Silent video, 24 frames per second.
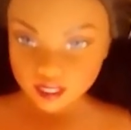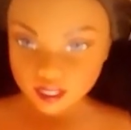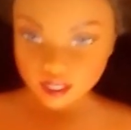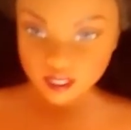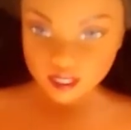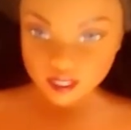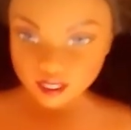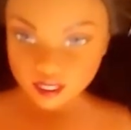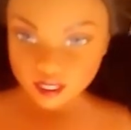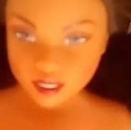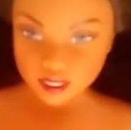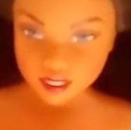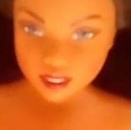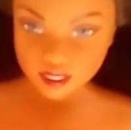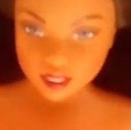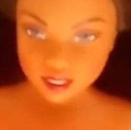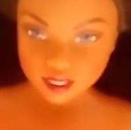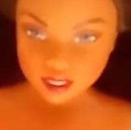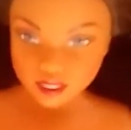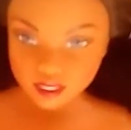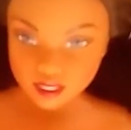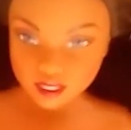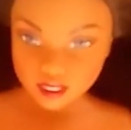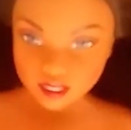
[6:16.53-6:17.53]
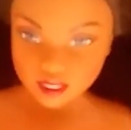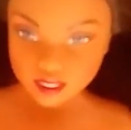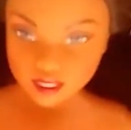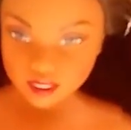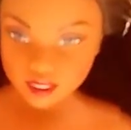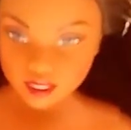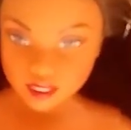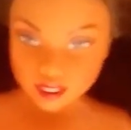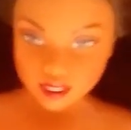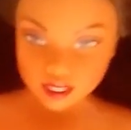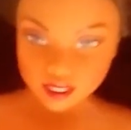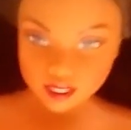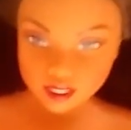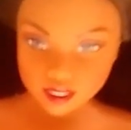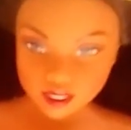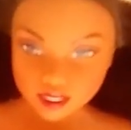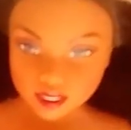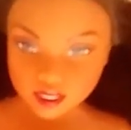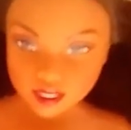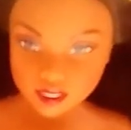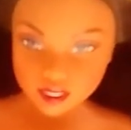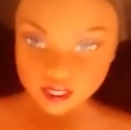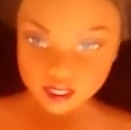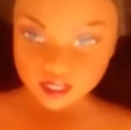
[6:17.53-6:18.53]
because that's not very
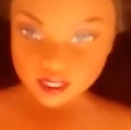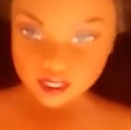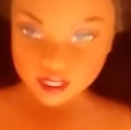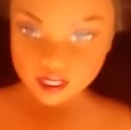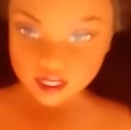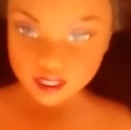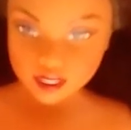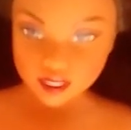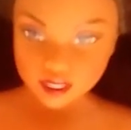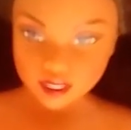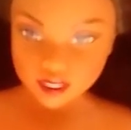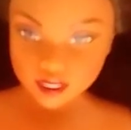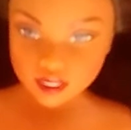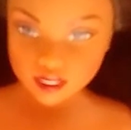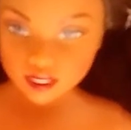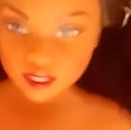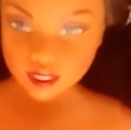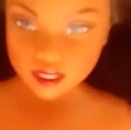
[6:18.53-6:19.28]
nice at all.